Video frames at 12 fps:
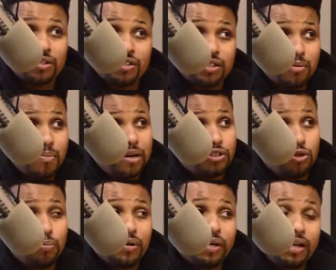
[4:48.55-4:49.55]
It's just about you
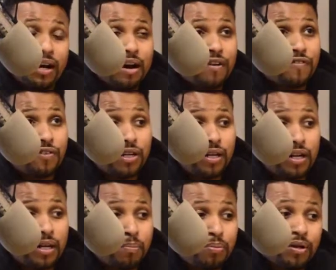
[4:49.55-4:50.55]
putting the effort
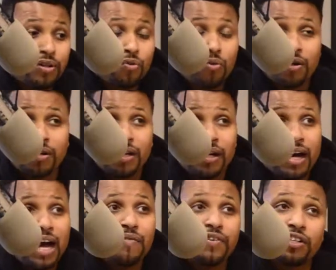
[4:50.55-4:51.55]
in and putting the work in and
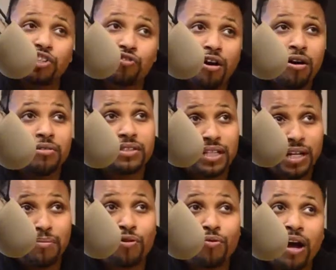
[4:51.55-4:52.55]
having a strong
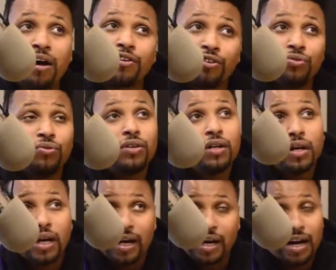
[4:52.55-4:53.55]
team around you.
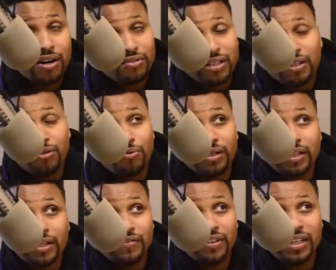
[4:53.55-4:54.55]
And I don't think you really
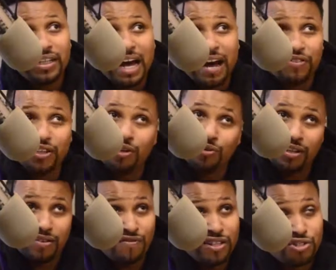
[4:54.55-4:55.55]
even have to go the
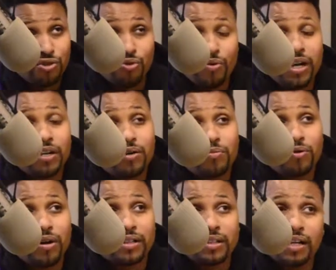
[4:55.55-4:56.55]
conventional way no
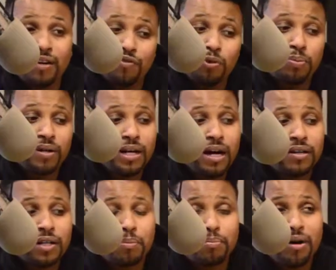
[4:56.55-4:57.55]
more. I think if you're putting out
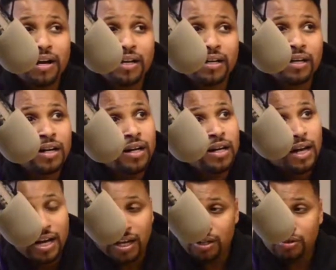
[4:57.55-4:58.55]
good product
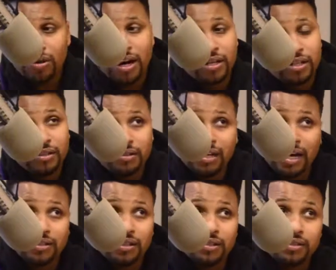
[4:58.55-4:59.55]
and you got a
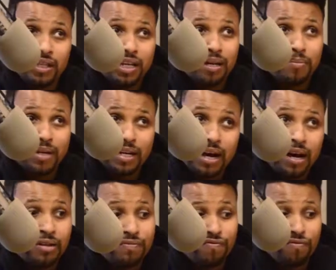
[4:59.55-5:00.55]
nice little team and
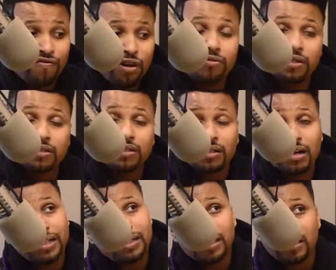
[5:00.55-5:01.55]
y'all focus,
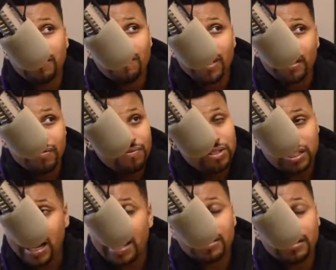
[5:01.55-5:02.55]
I think
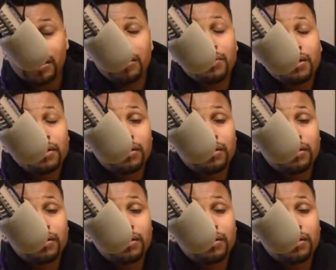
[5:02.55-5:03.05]
sky's the limit.